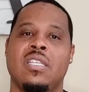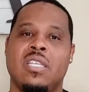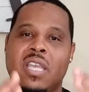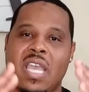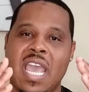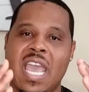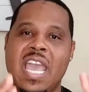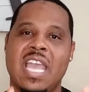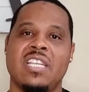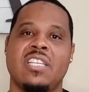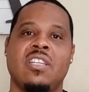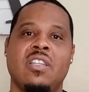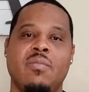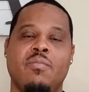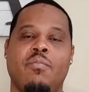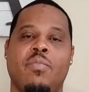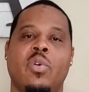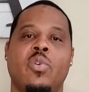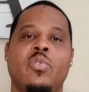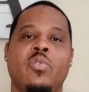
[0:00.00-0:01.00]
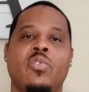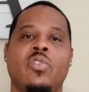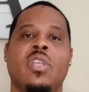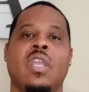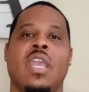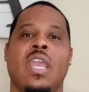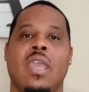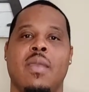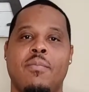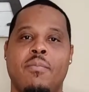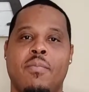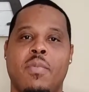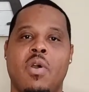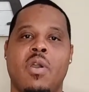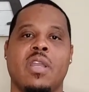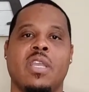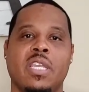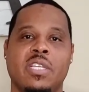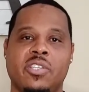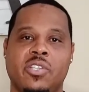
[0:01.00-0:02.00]
to actually boost and
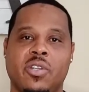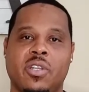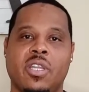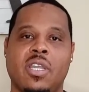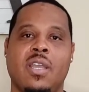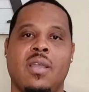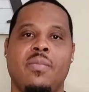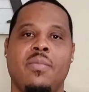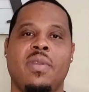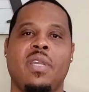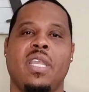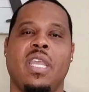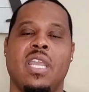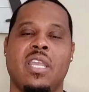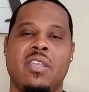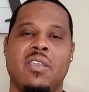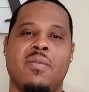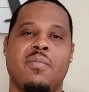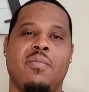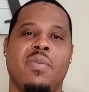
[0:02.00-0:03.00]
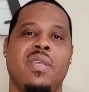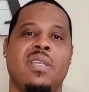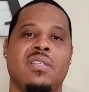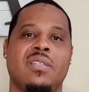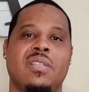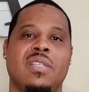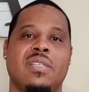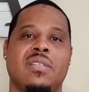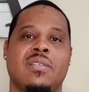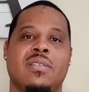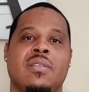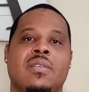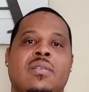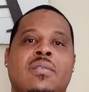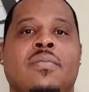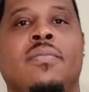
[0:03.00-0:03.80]
market your company and your business.